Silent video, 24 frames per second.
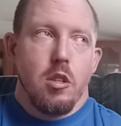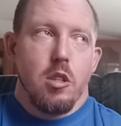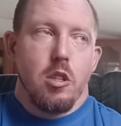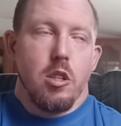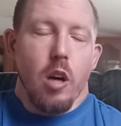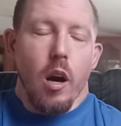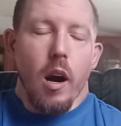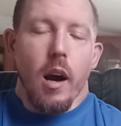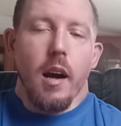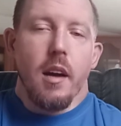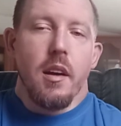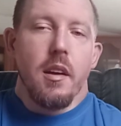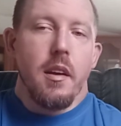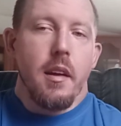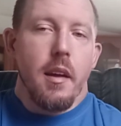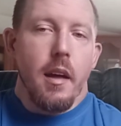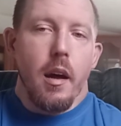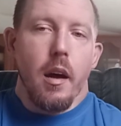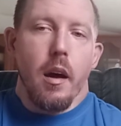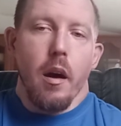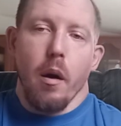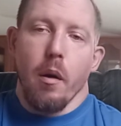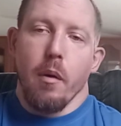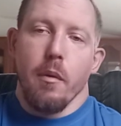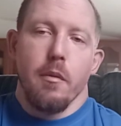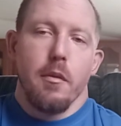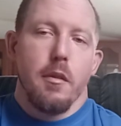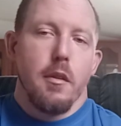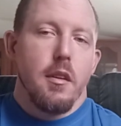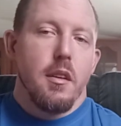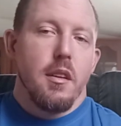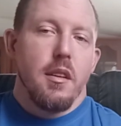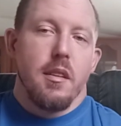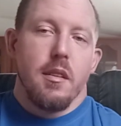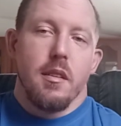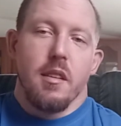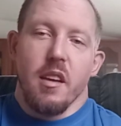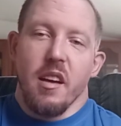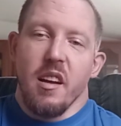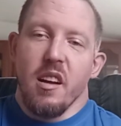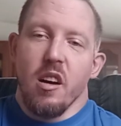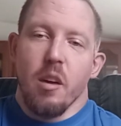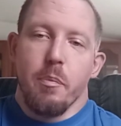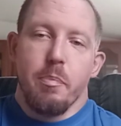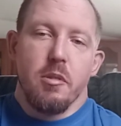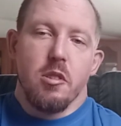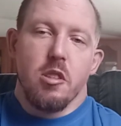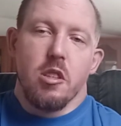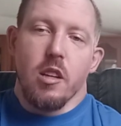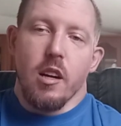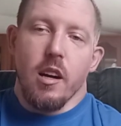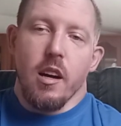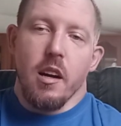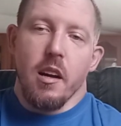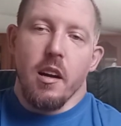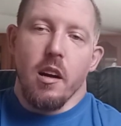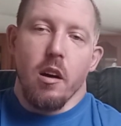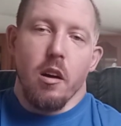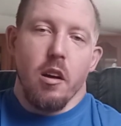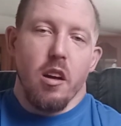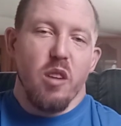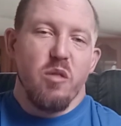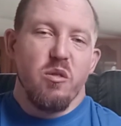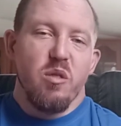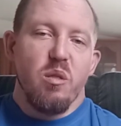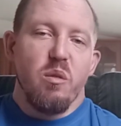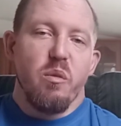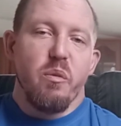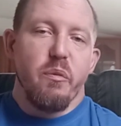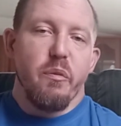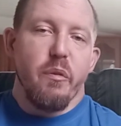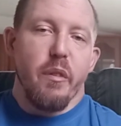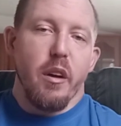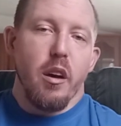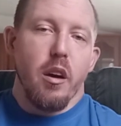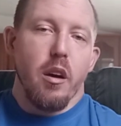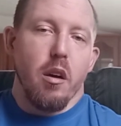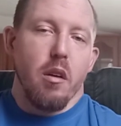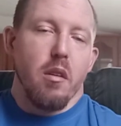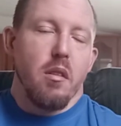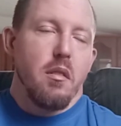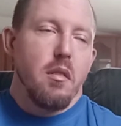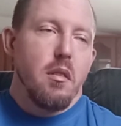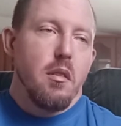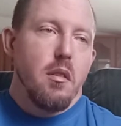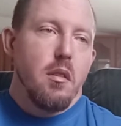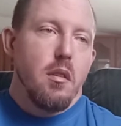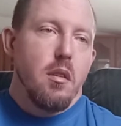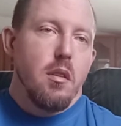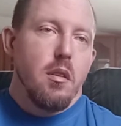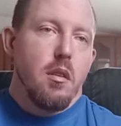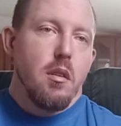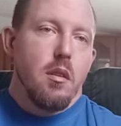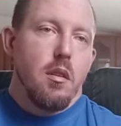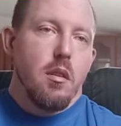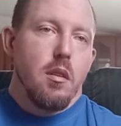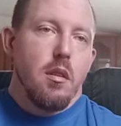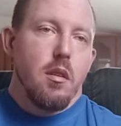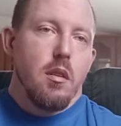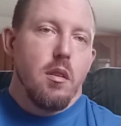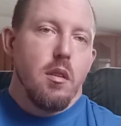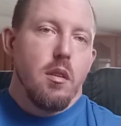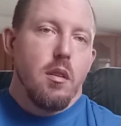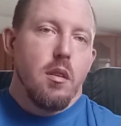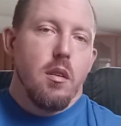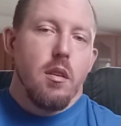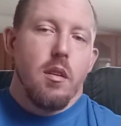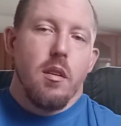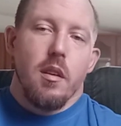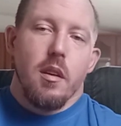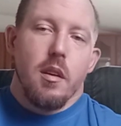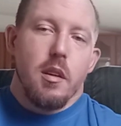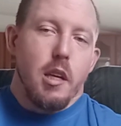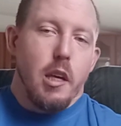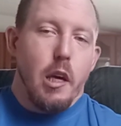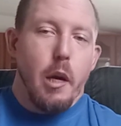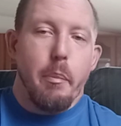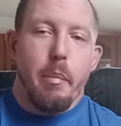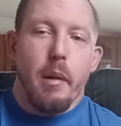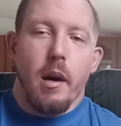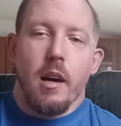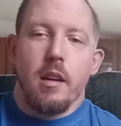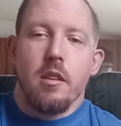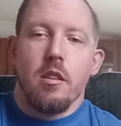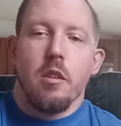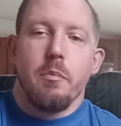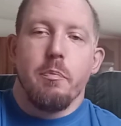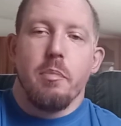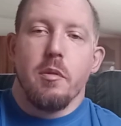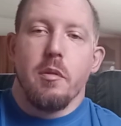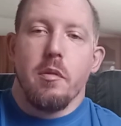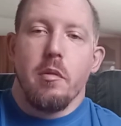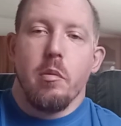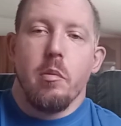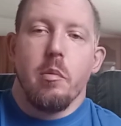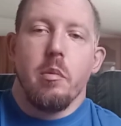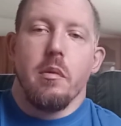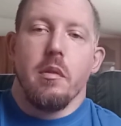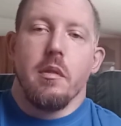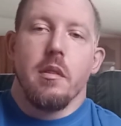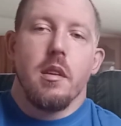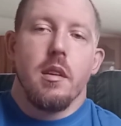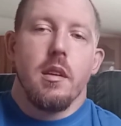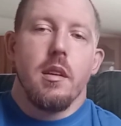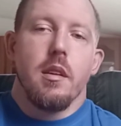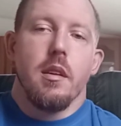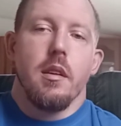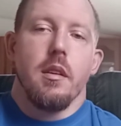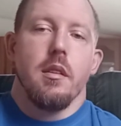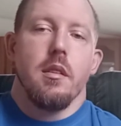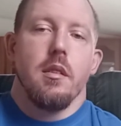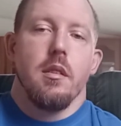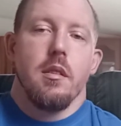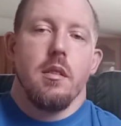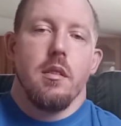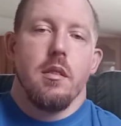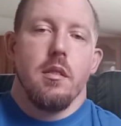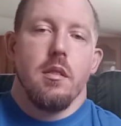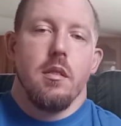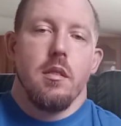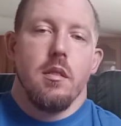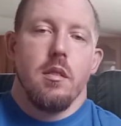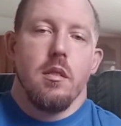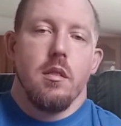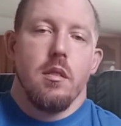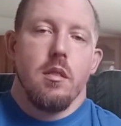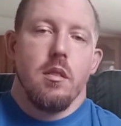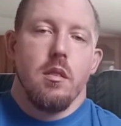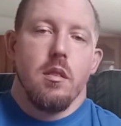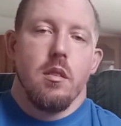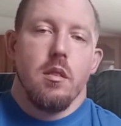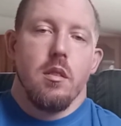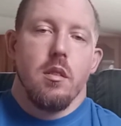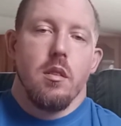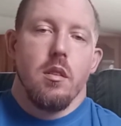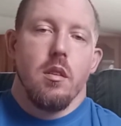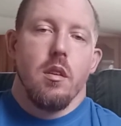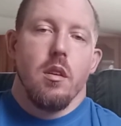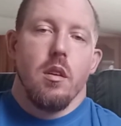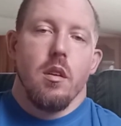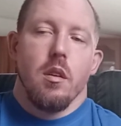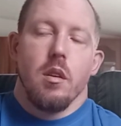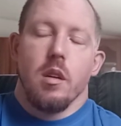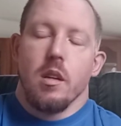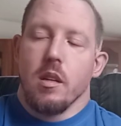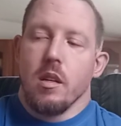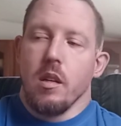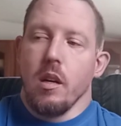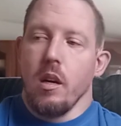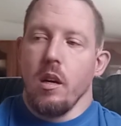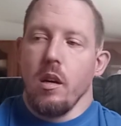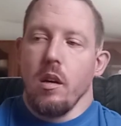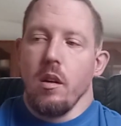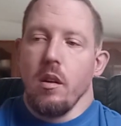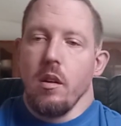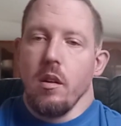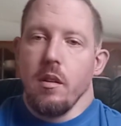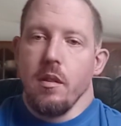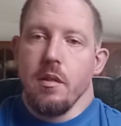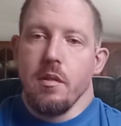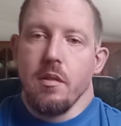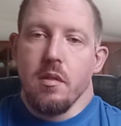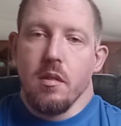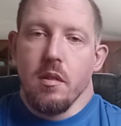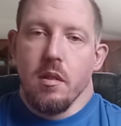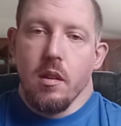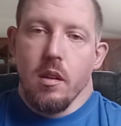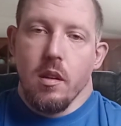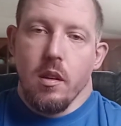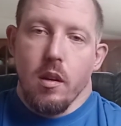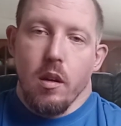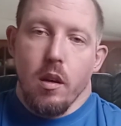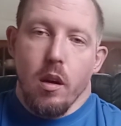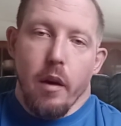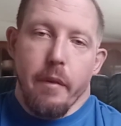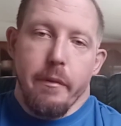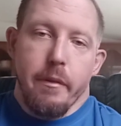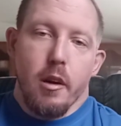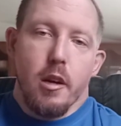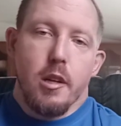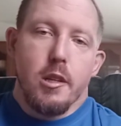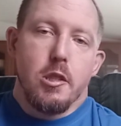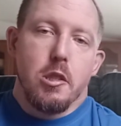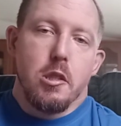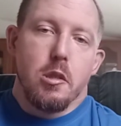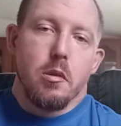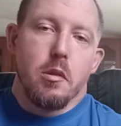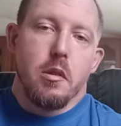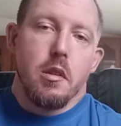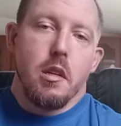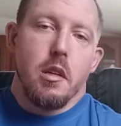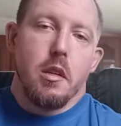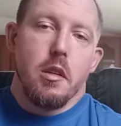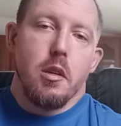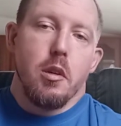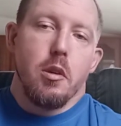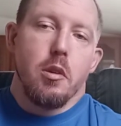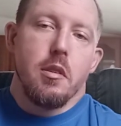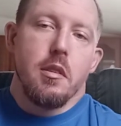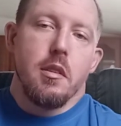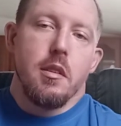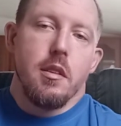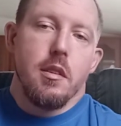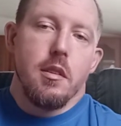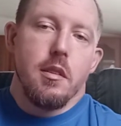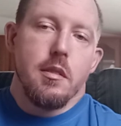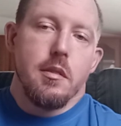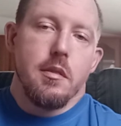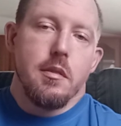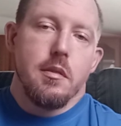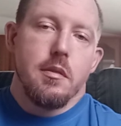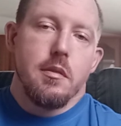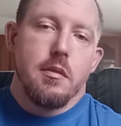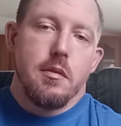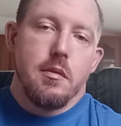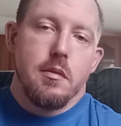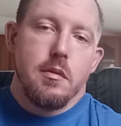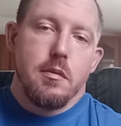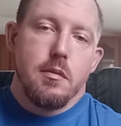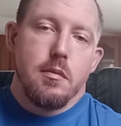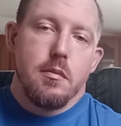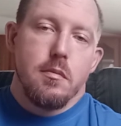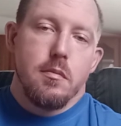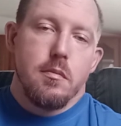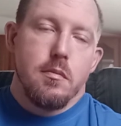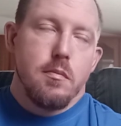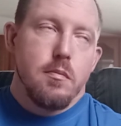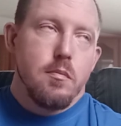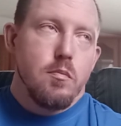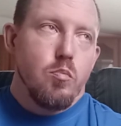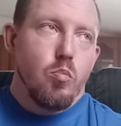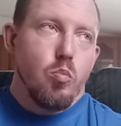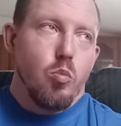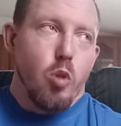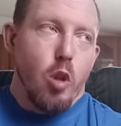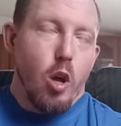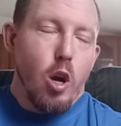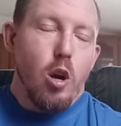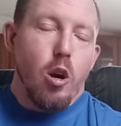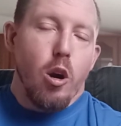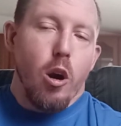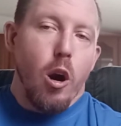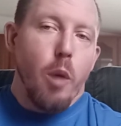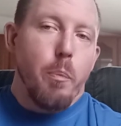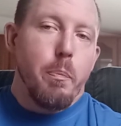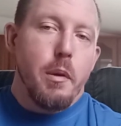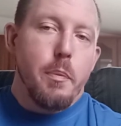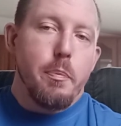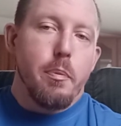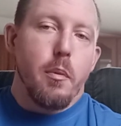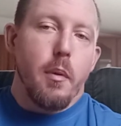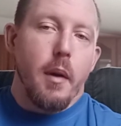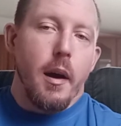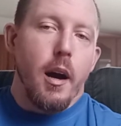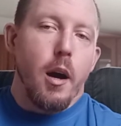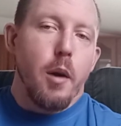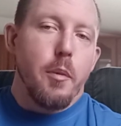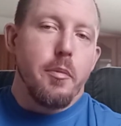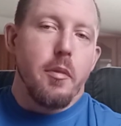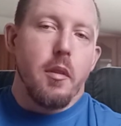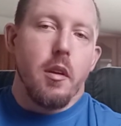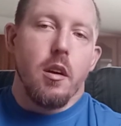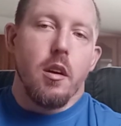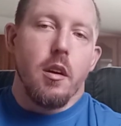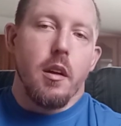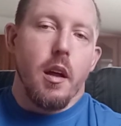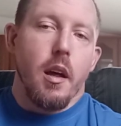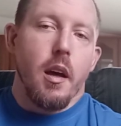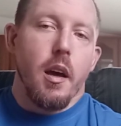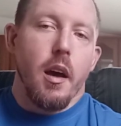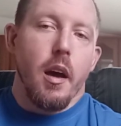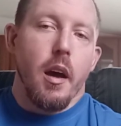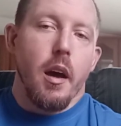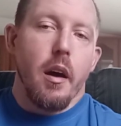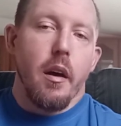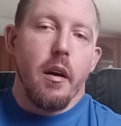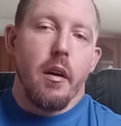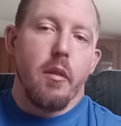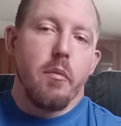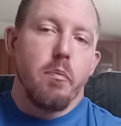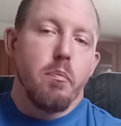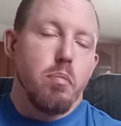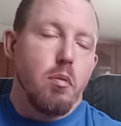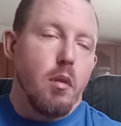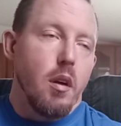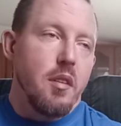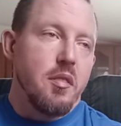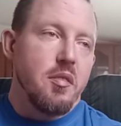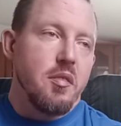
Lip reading: try it out. Get up and try it out. If you fail, get back up and do it again. Because eventually you can, there are people out there that have